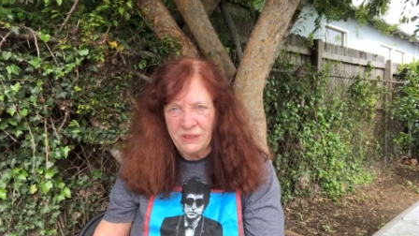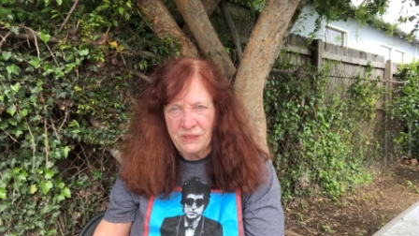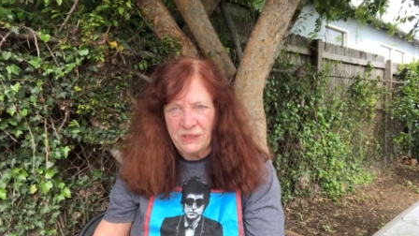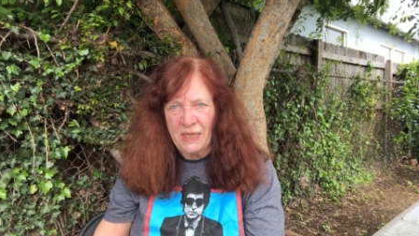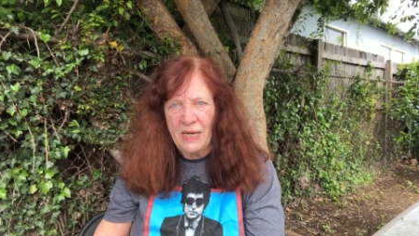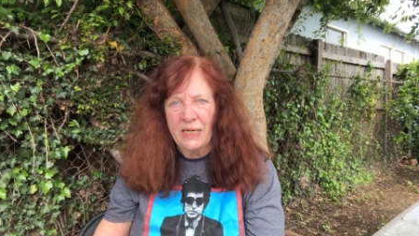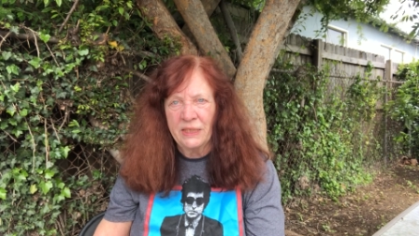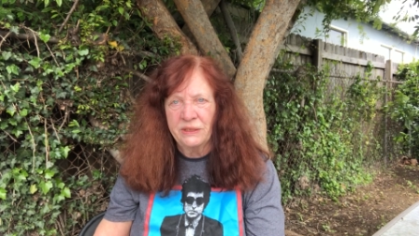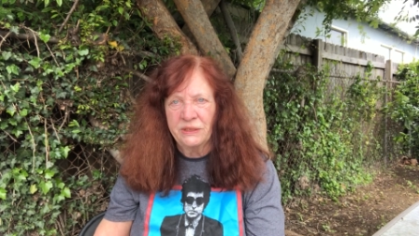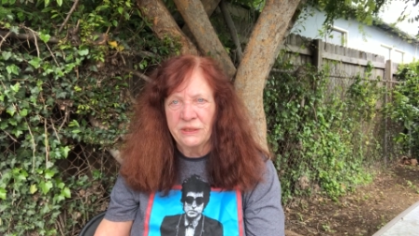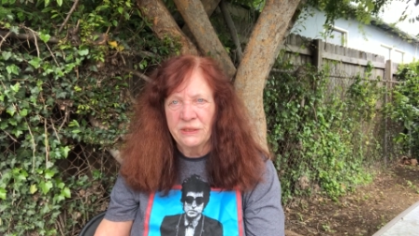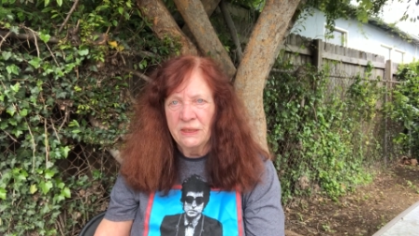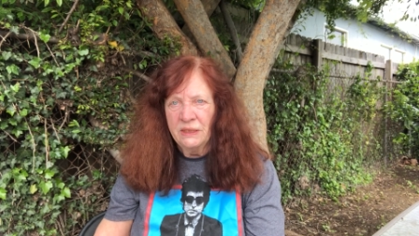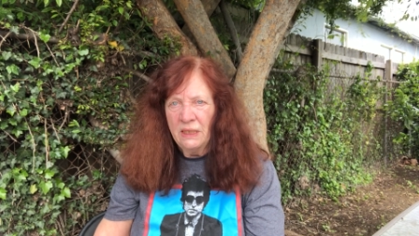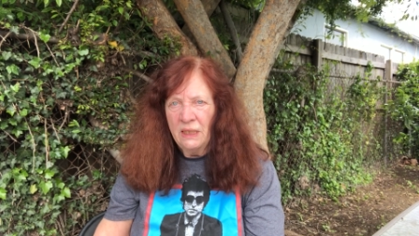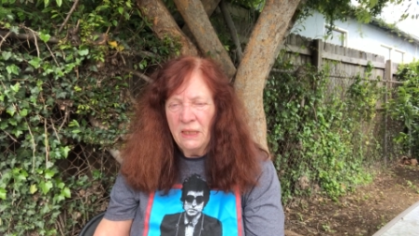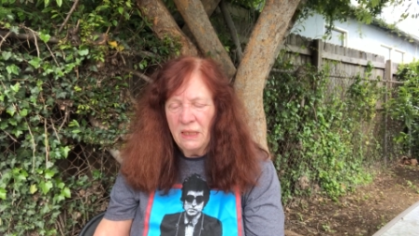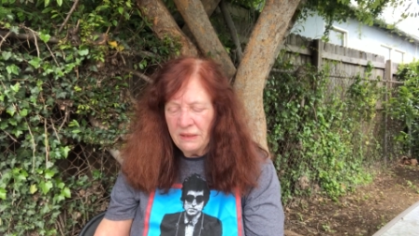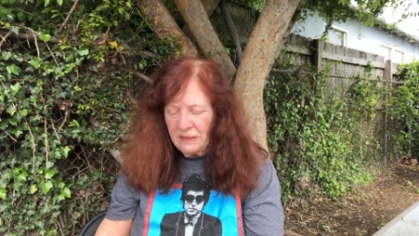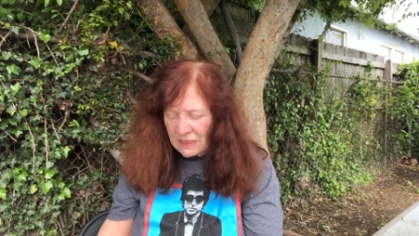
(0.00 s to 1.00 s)
Sex,
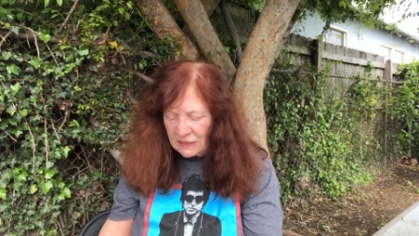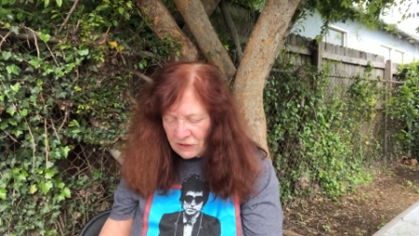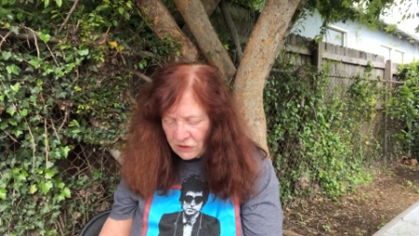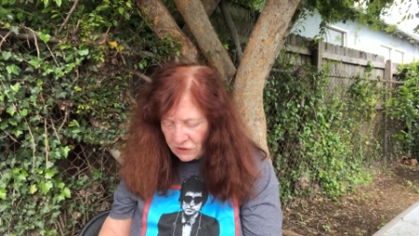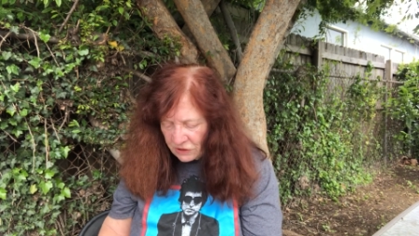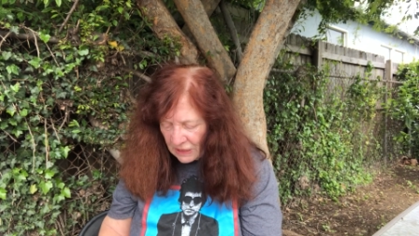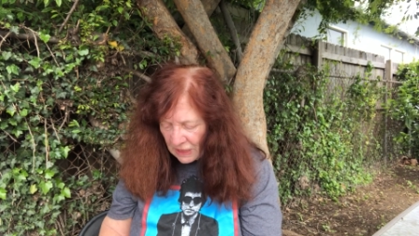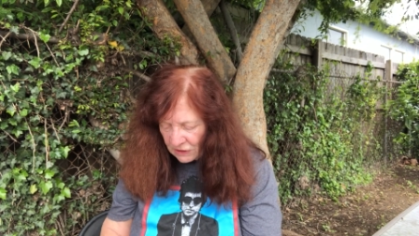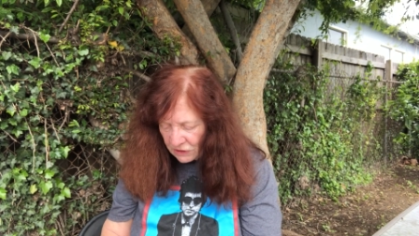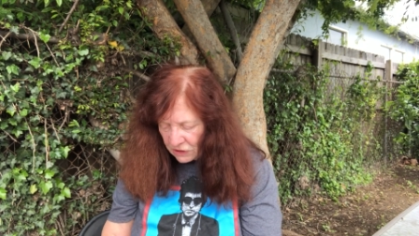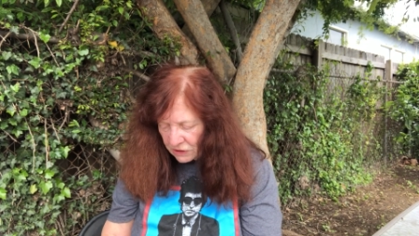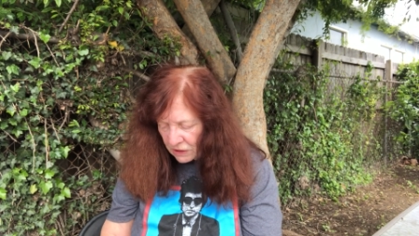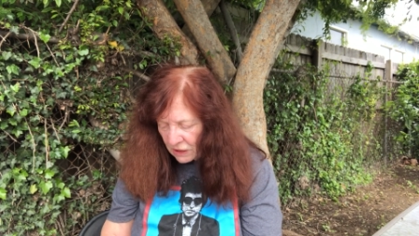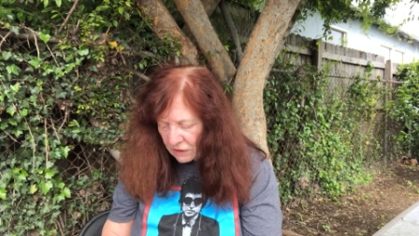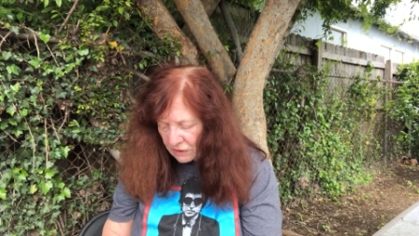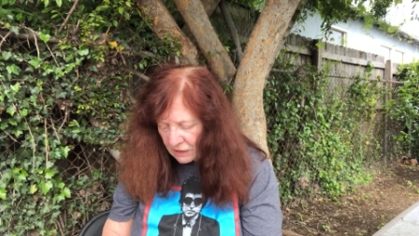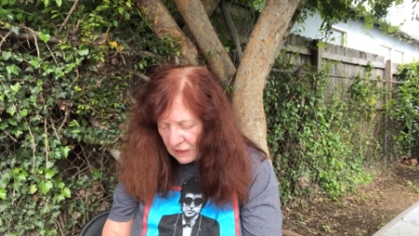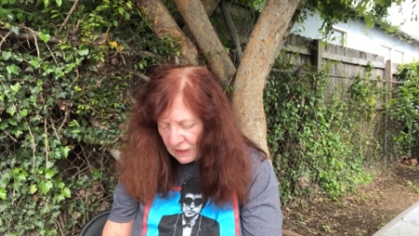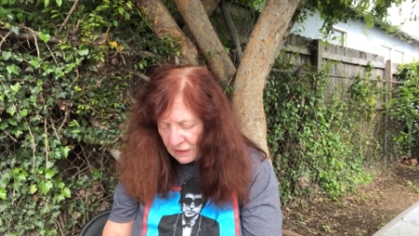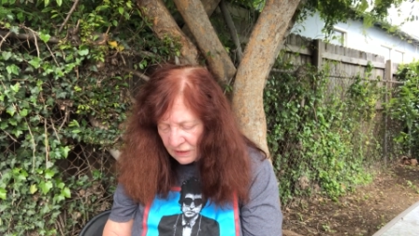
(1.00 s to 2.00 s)
that's, that's,
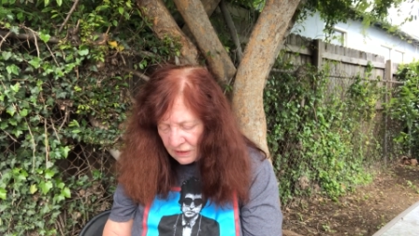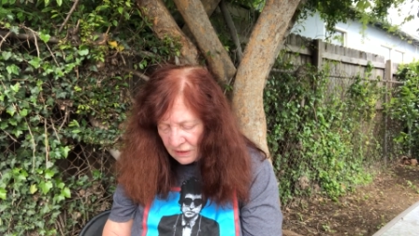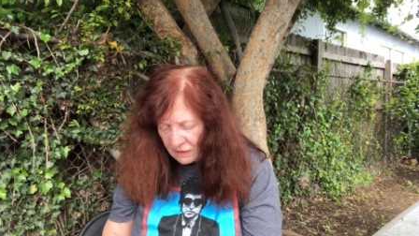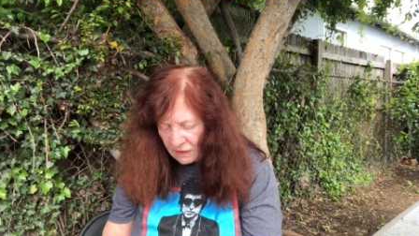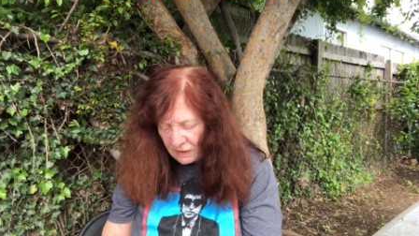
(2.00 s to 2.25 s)
then,